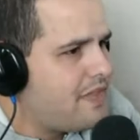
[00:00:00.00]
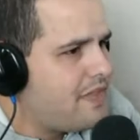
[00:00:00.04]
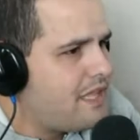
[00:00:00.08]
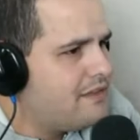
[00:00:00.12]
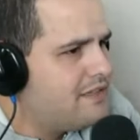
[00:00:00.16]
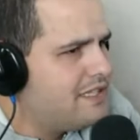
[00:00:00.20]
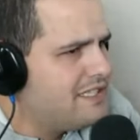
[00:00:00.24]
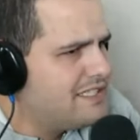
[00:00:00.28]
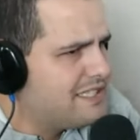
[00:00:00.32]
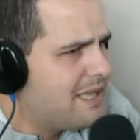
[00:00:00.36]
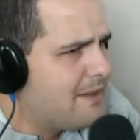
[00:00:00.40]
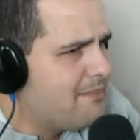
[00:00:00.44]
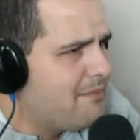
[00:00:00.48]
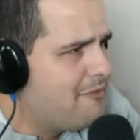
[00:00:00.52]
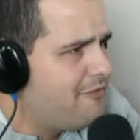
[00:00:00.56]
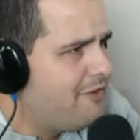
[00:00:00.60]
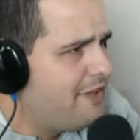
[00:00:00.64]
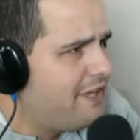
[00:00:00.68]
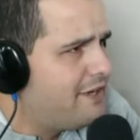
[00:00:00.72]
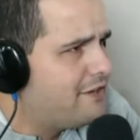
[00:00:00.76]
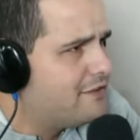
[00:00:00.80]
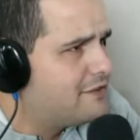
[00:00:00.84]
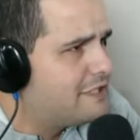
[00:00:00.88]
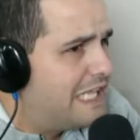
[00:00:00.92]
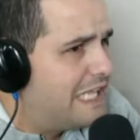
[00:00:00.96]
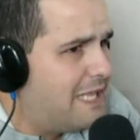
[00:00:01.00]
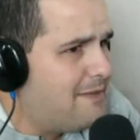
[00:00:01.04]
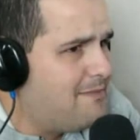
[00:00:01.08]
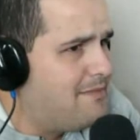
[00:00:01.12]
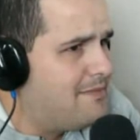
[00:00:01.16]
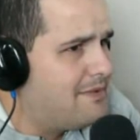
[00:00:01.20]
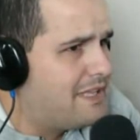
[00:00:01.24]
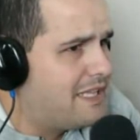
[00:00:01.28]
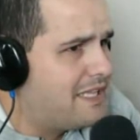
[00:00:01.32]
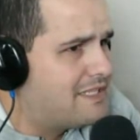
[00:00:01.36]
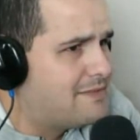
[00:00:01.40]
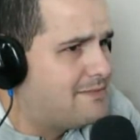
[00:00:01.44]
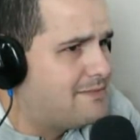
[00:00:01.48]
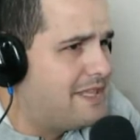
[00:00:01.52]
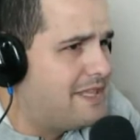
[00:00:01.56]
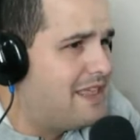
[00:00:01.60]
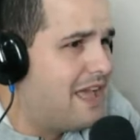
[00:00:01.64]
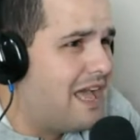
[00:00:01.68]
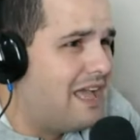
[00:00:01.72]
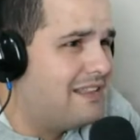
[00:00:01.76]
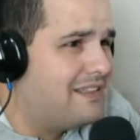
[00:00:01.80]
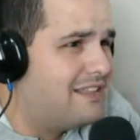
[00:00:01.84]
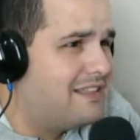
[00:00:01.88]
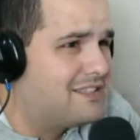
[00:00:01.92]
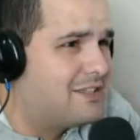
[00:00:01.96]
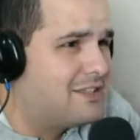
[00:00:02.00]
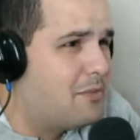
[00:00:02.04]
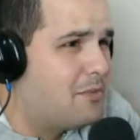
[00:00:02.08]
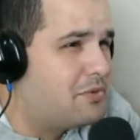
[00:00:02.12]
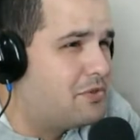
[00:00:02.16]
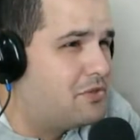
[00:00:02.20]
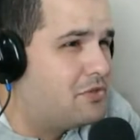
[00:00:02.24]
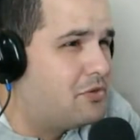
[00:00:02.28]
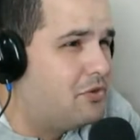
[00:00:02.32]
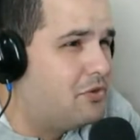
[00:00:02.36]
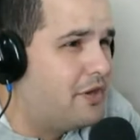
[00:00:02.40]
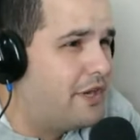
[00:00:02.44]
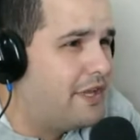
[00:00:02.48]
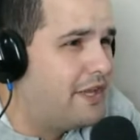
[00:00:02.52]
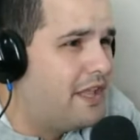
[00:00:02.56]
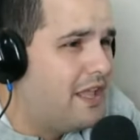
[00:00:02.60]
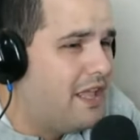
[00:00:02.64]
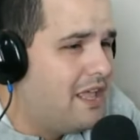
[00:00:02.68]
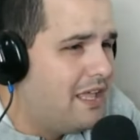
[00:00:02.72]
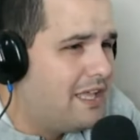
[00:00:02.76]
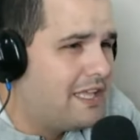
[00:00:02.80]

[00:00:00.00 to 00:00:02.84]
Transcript: this type of videos give, gives me that this opportunity